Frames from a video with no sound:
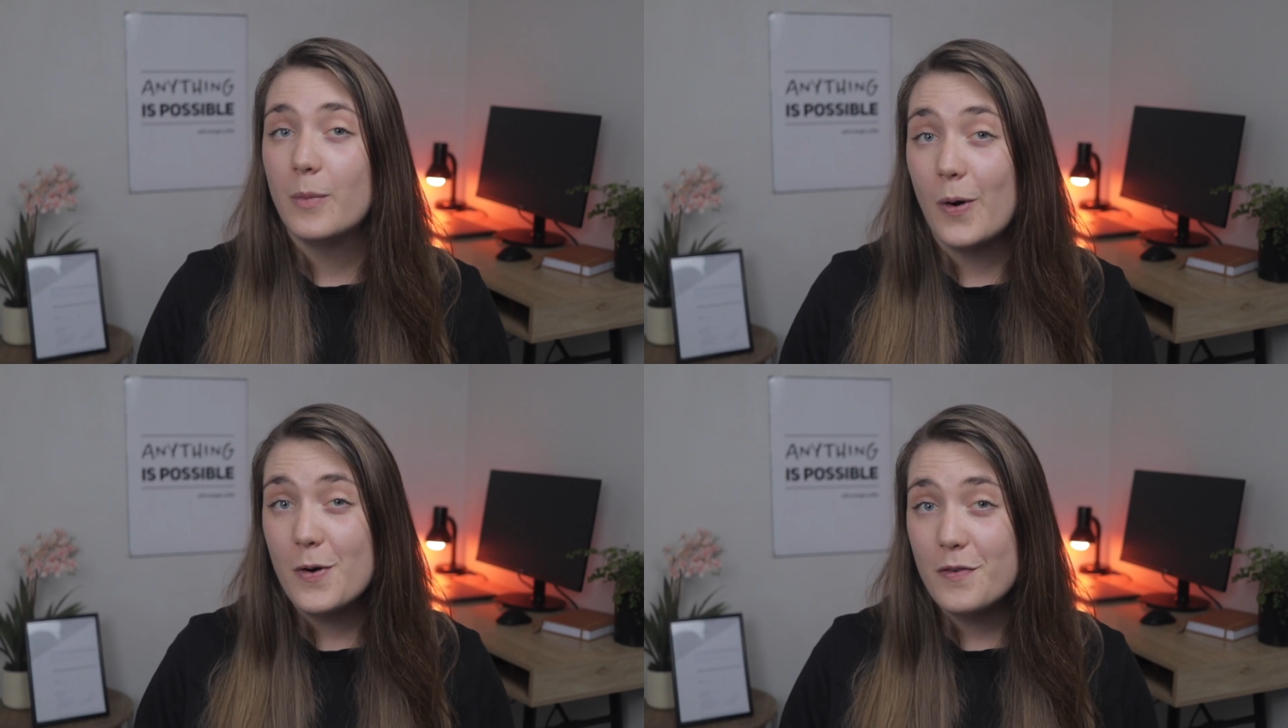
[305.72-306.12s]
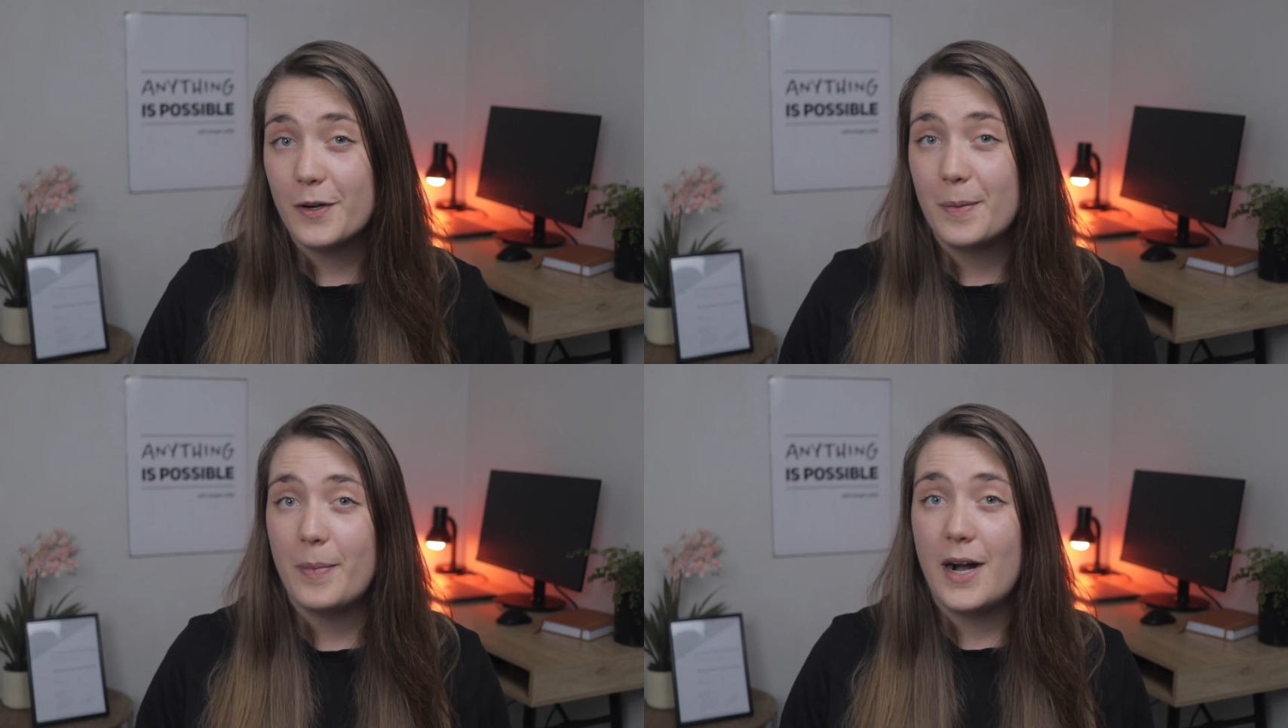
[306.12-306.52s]

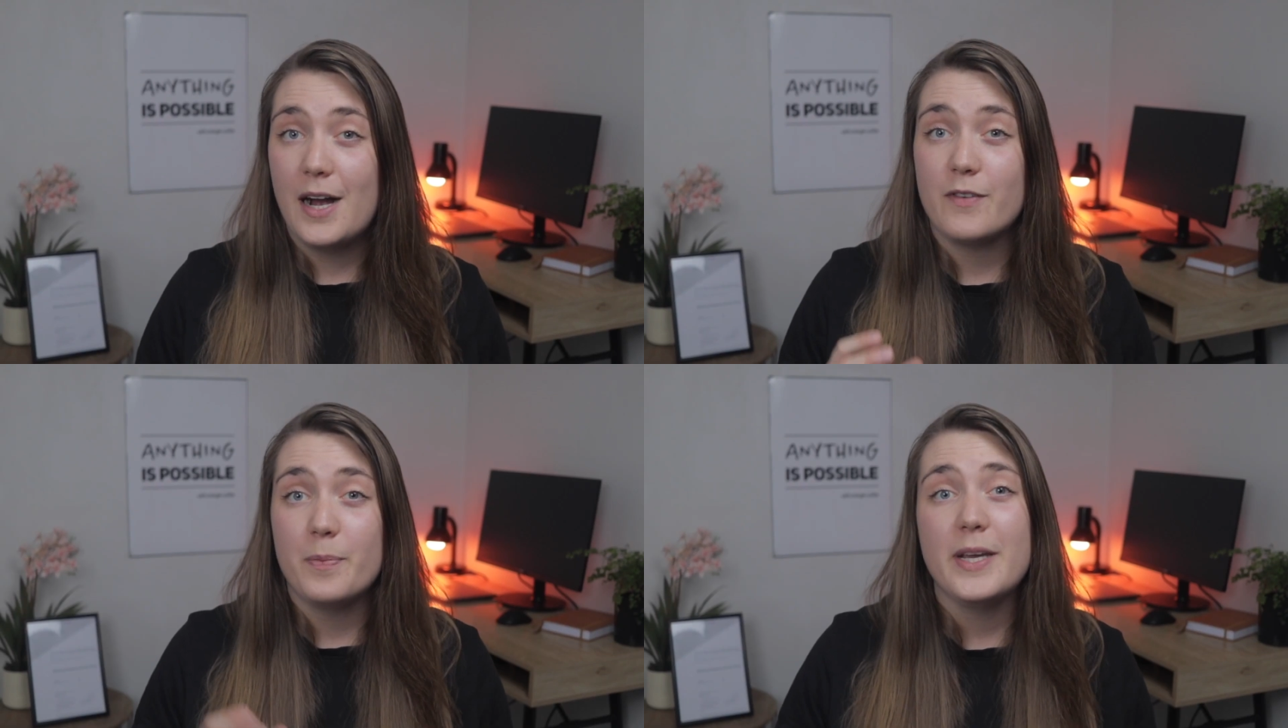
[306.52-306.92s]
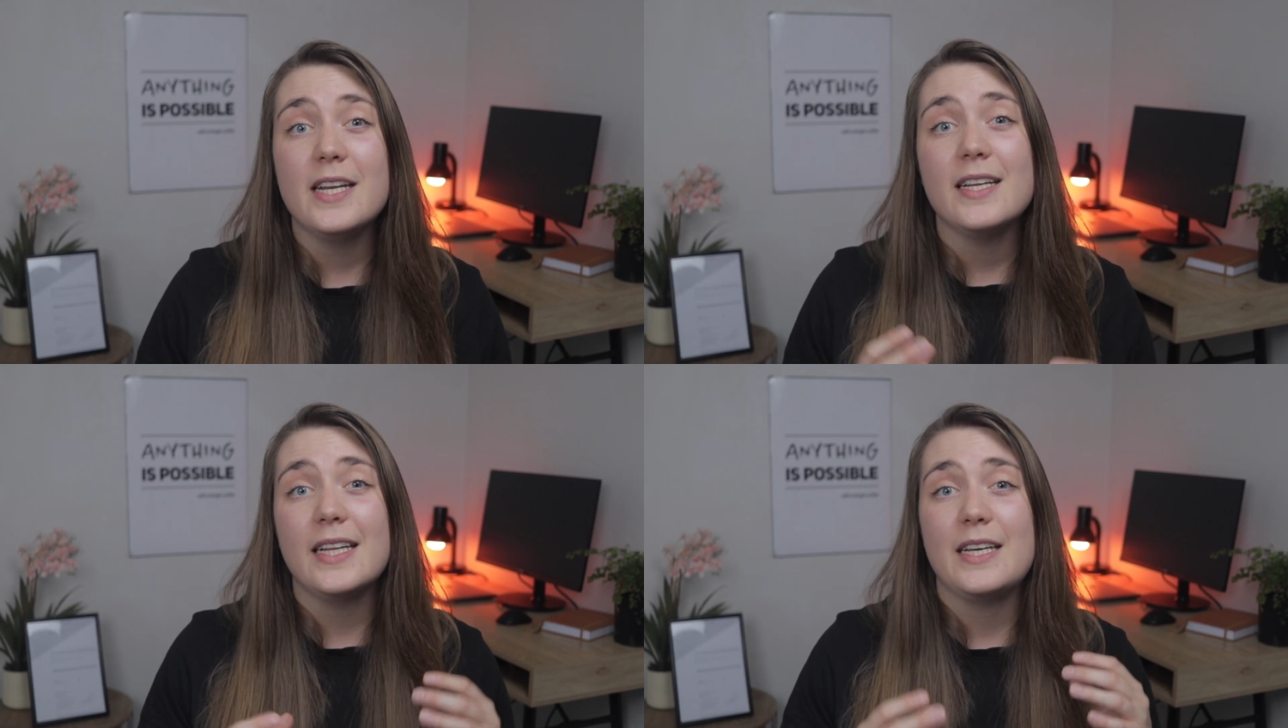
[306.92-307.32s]
Moreover, by
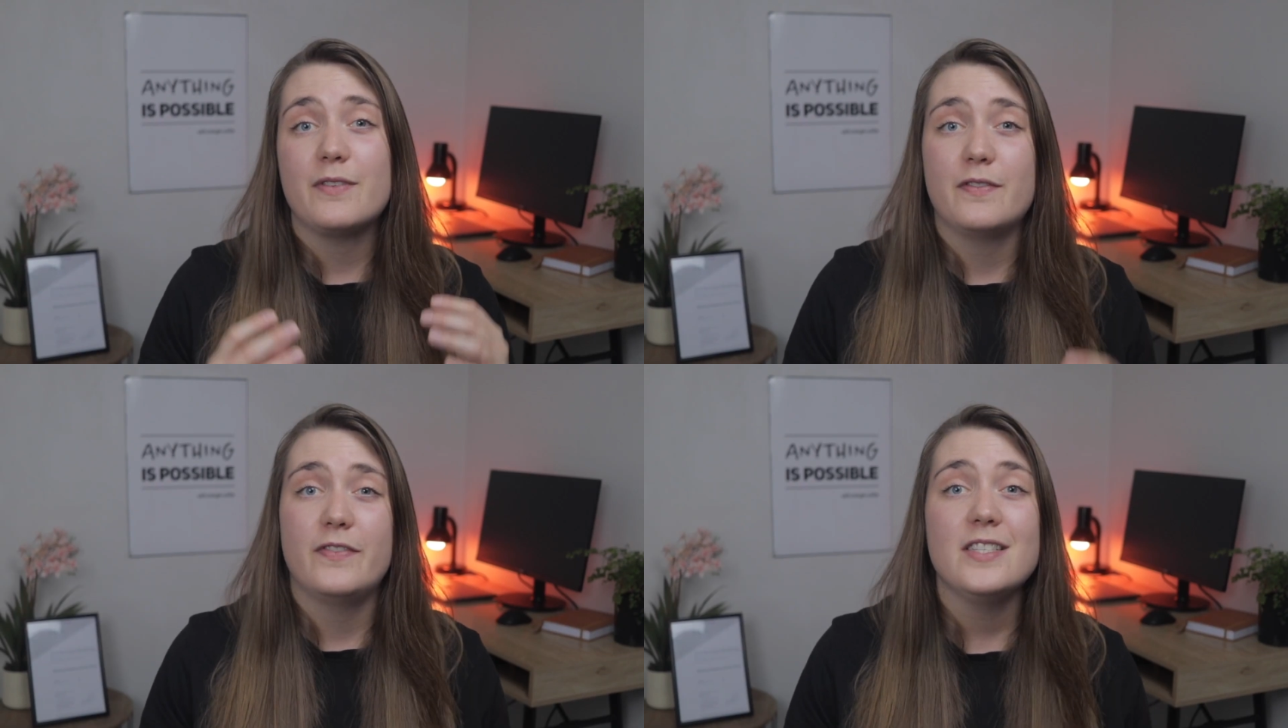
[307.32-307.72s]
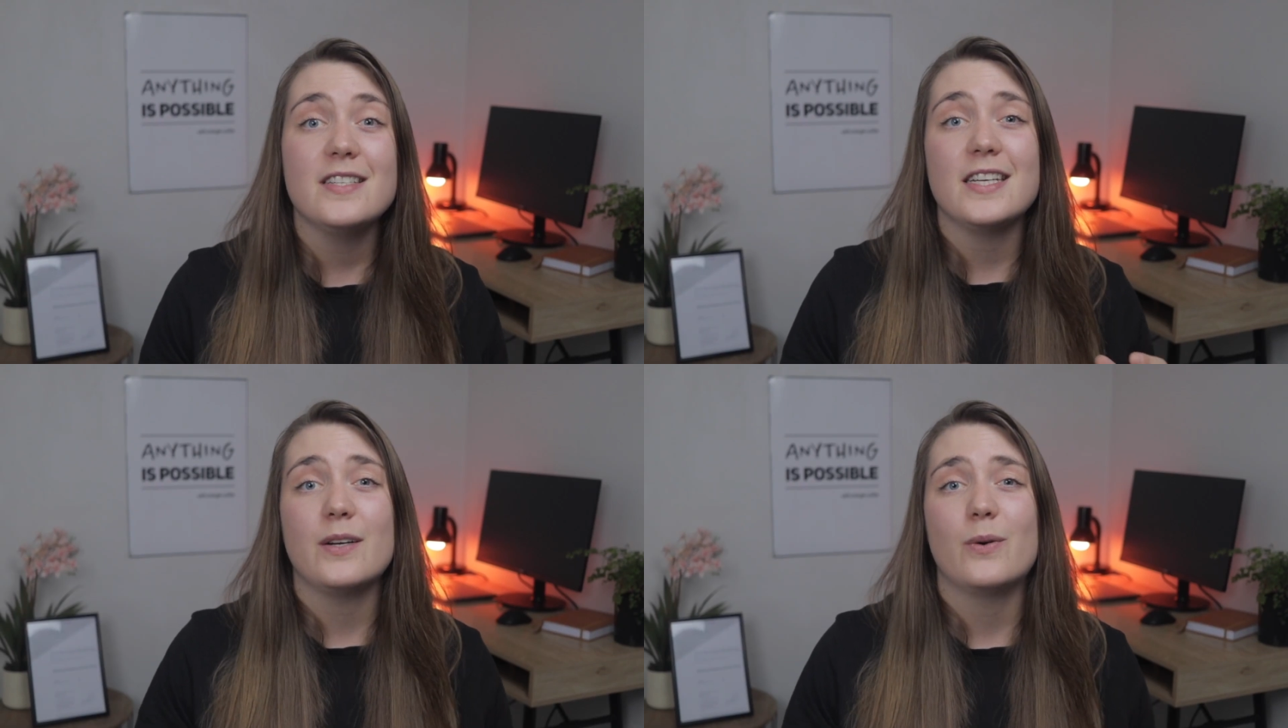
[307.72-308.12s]
repeatedly revisiting